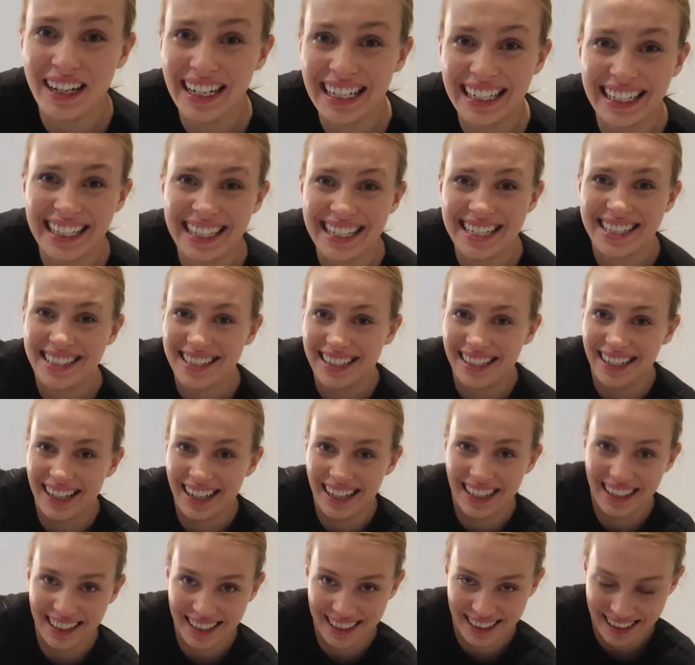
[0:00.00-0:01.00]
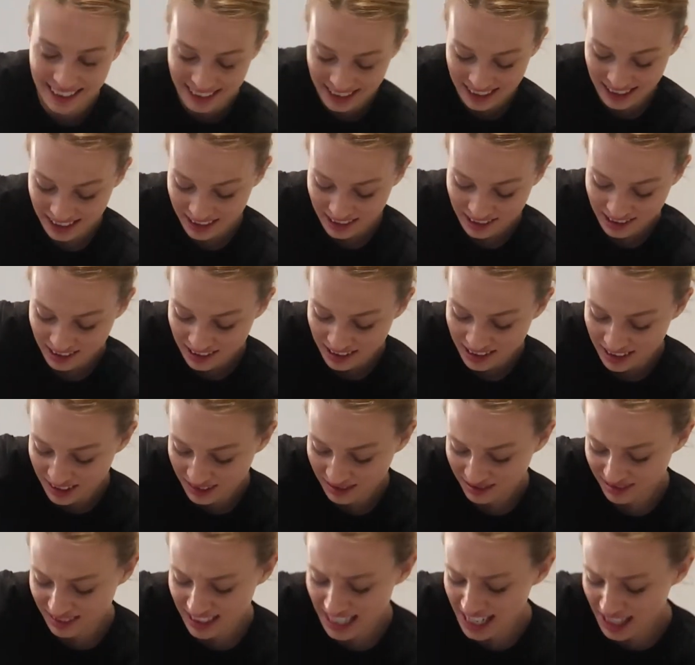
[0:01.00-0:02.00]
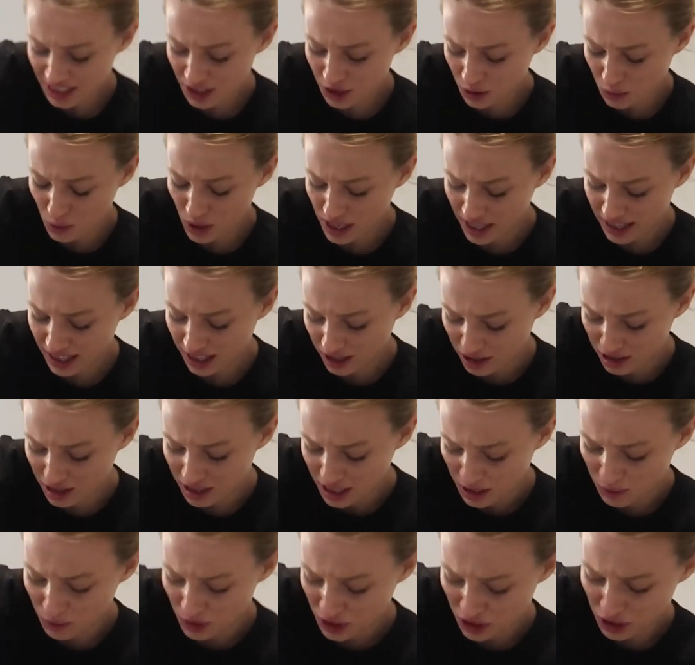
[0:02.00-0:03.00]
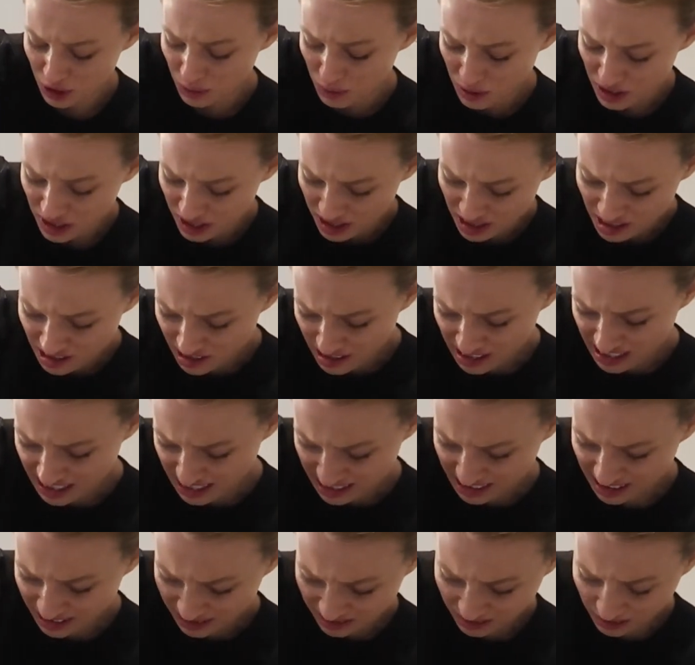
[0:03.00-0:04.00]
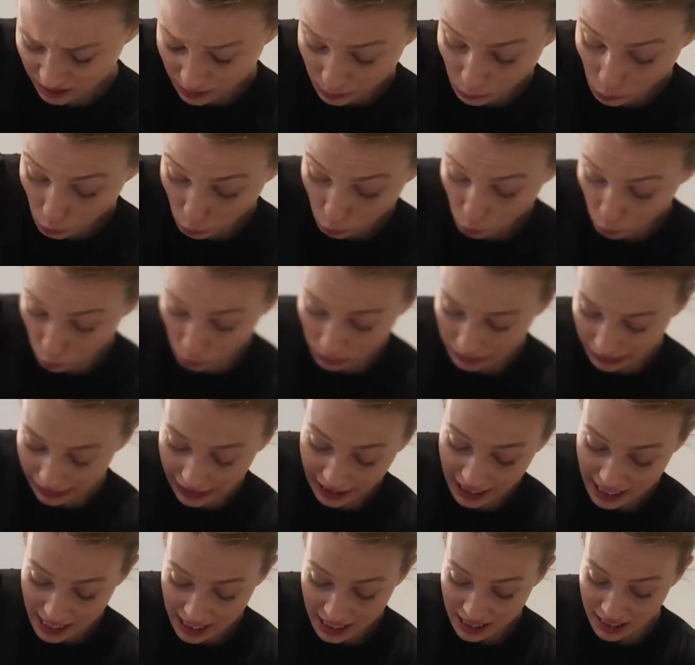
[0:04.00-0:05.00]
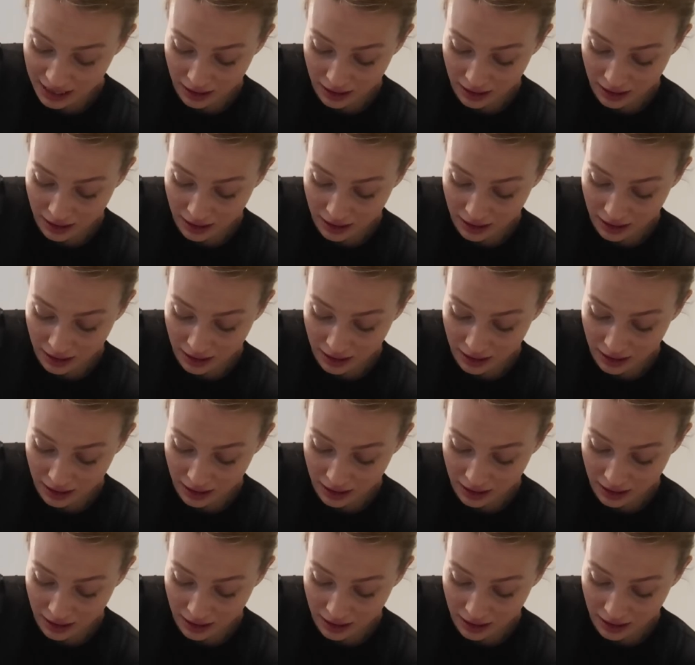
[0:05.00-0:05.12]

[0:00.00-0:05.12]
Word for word: realize that. That's why the color was so dark. Oh, okay.